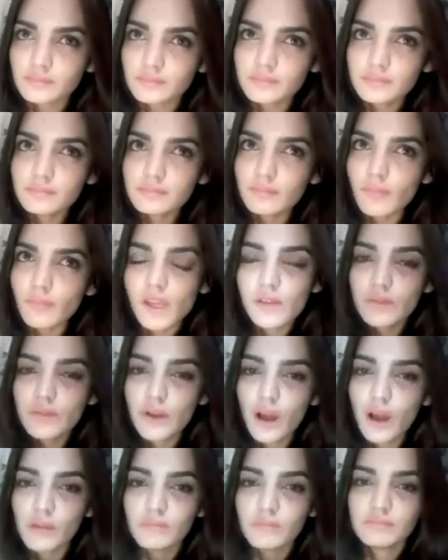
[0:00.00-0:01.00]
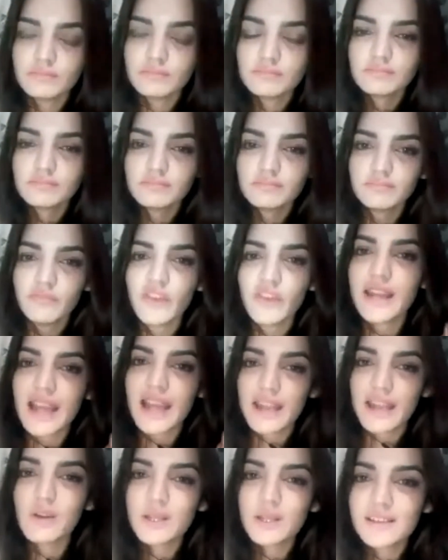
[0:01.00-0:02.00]
from when I
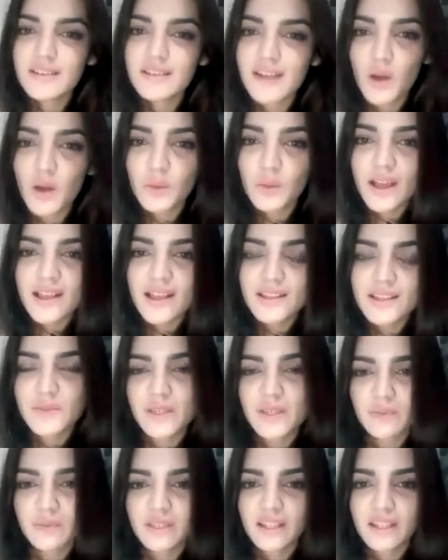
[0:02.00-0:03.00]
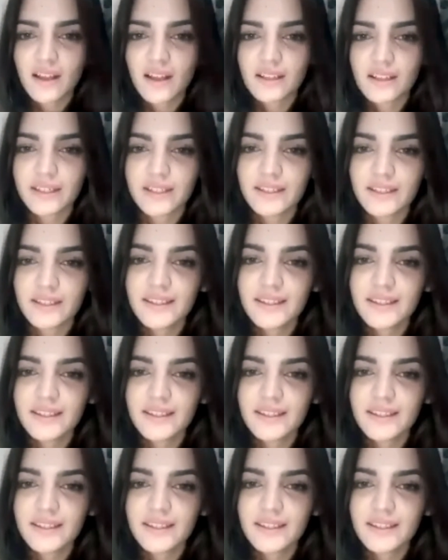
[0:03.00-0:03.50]
was crowned as Miss Manali.